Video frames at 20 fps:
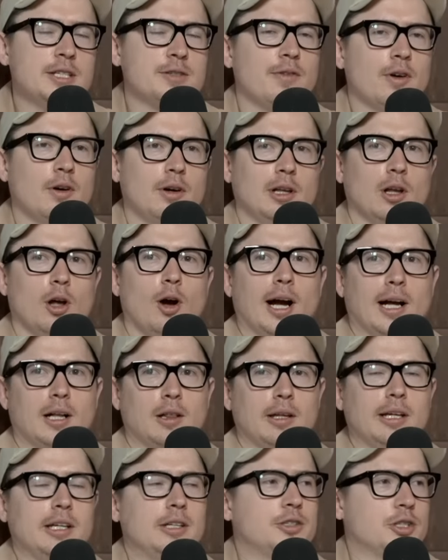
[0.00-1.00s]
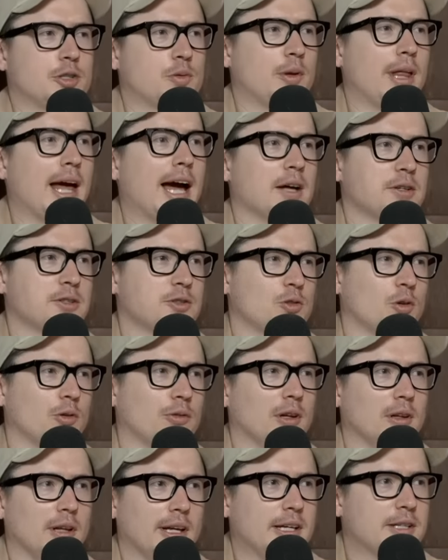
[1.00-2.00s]
it's very likely just yep. with how strong
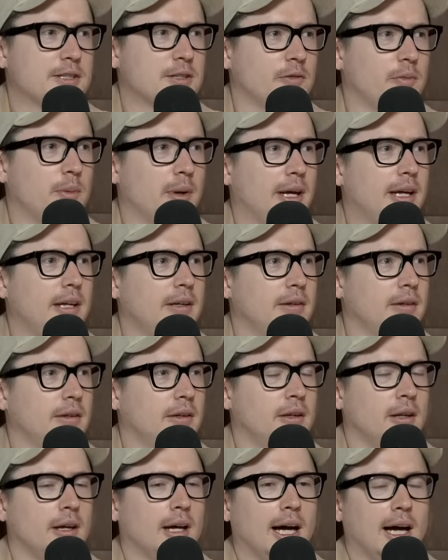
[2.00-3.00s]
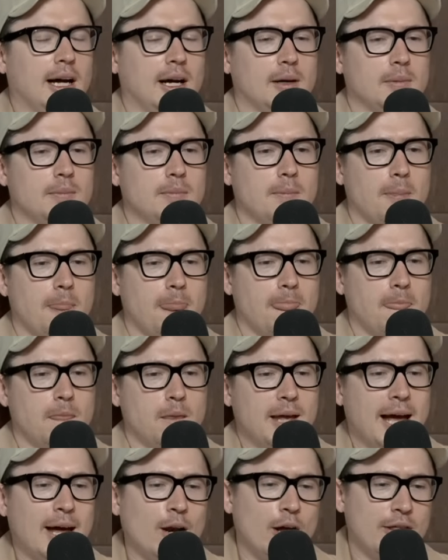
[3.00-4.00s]
the links have been. Yeah. Um,
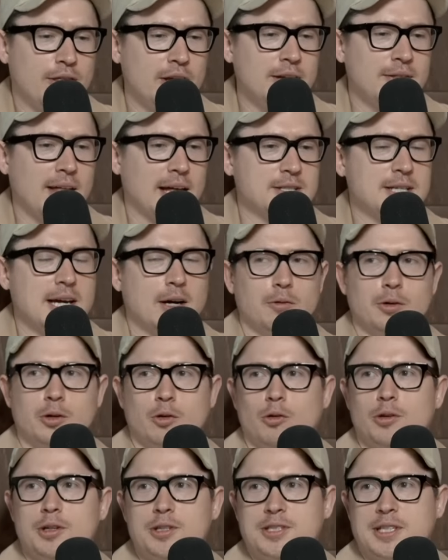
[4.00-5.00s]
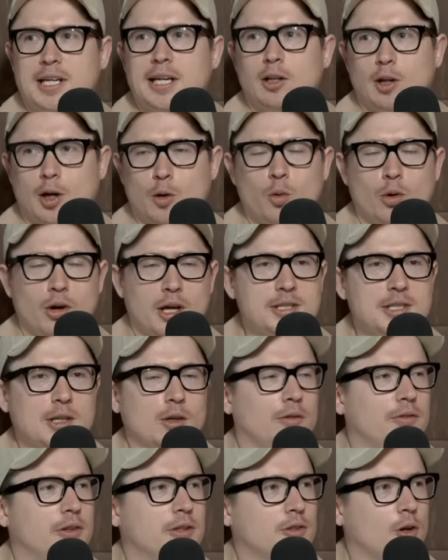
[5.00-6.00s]
and I think that's how recruiters see it. Like what I said
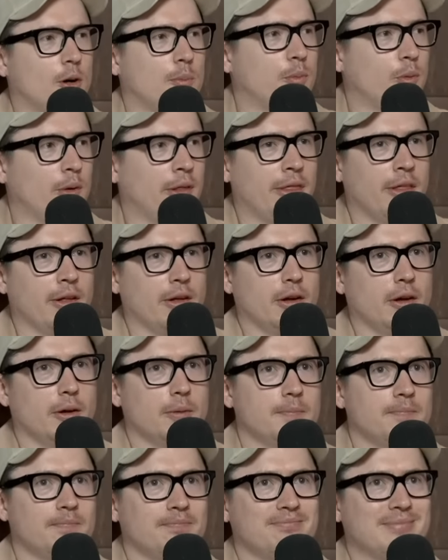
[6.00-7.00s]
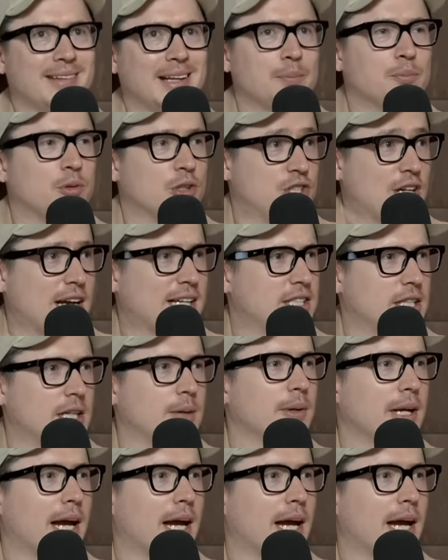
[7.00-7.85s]
off the top with the projecting him